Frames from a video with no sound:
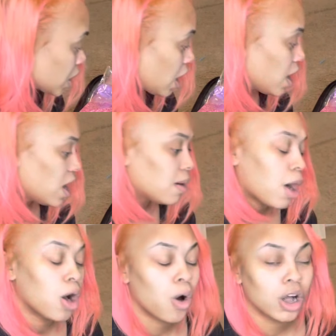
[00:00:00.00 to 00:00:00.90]

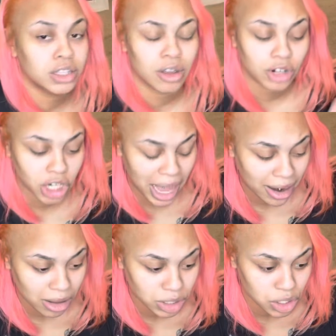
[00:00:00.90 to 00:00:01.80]
Also, shout
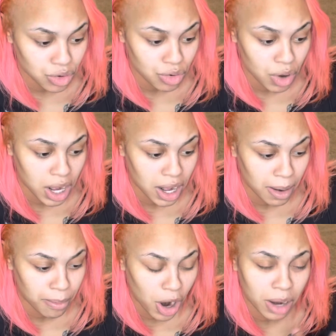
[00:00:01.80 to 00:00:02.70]
out to
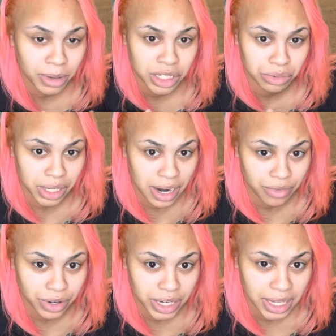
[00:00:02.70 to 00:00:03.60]
Barbie's
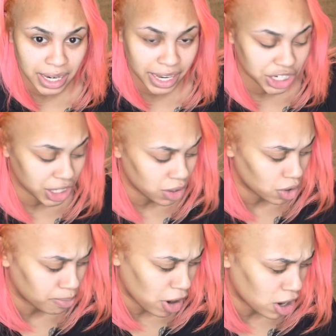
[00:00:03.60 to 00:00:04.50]
Recovery Collection,
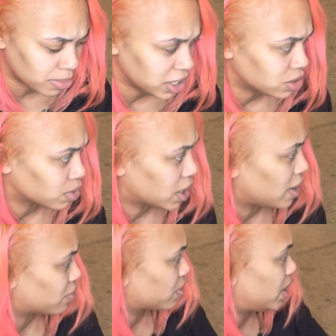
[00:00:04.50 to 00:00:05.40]
or Barbie's
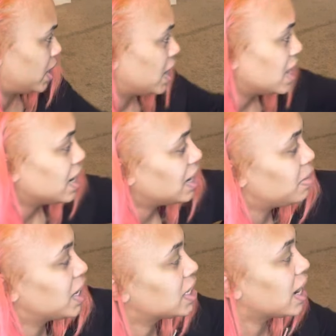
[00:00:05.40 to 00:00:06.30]
Recovery. Let me
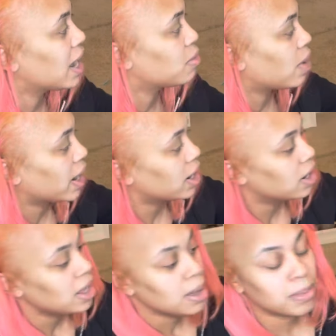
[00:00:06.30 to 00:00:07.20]
get the name right.
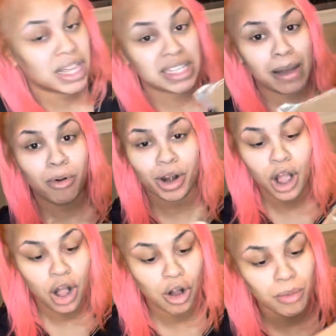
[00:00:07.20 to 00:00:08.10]
Because I bought a
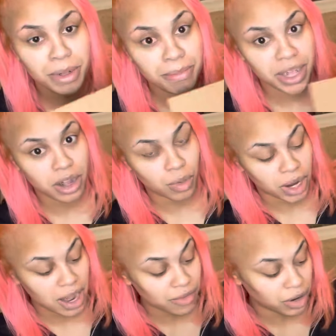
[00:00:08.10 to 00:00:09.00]
whole BBL
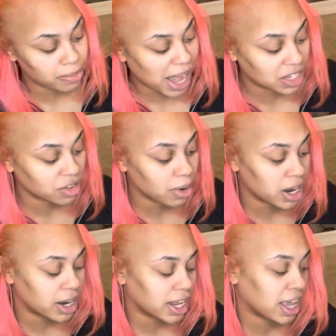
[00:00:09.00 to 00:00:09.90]
recovery box from
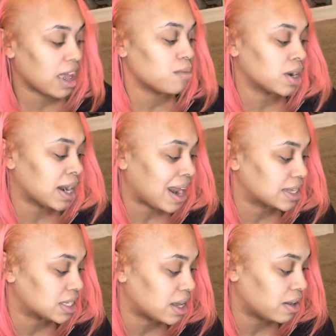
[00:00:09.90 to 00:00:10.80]
her, and it came with a lot of
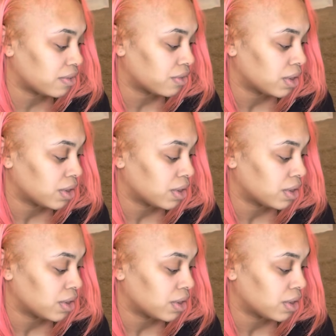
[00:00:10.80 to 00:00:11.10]
stuff.